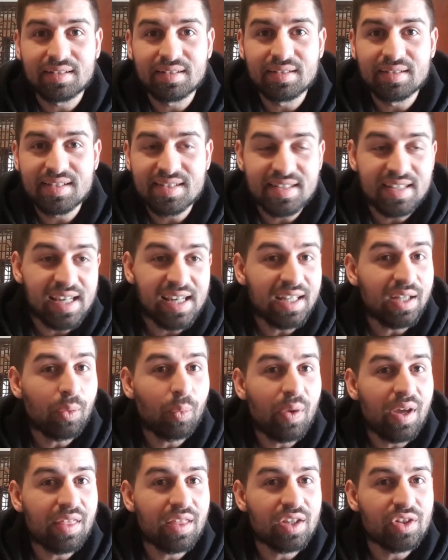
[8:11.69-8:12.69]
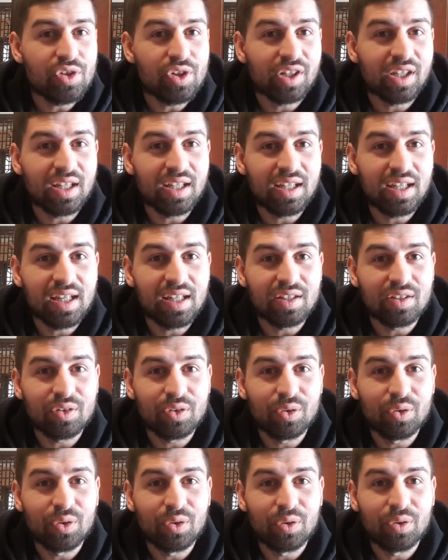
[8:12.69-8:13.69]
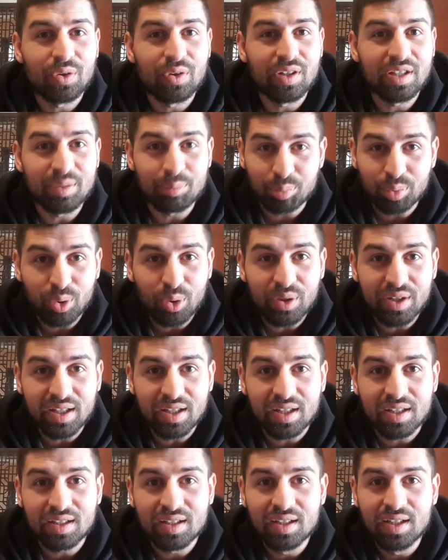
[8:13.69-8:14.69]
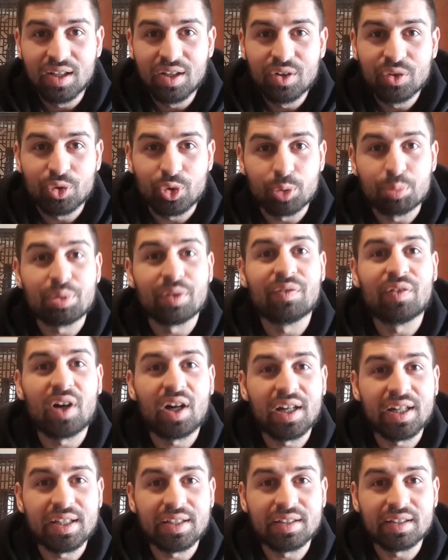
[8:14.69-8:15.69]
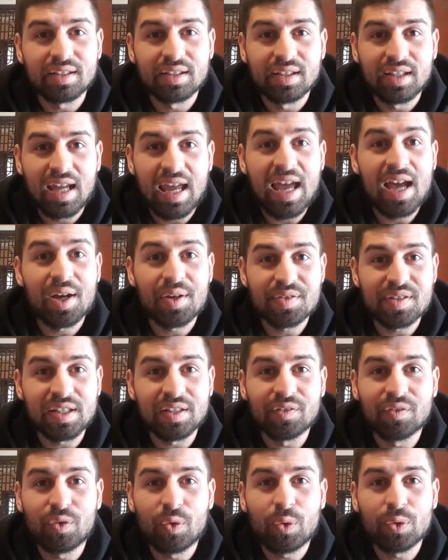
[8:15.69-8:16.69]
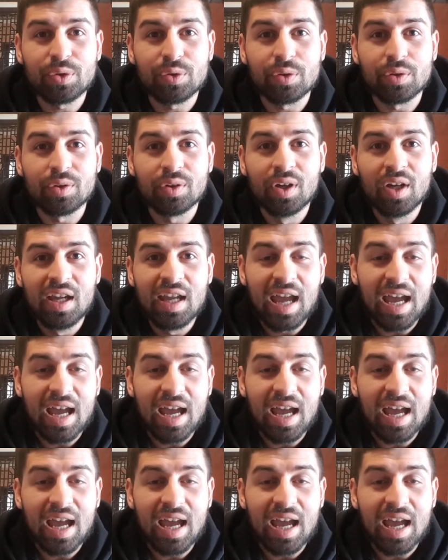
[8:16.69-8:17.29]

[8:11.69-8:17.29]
seeing whether you can get your employer to provide housing for you.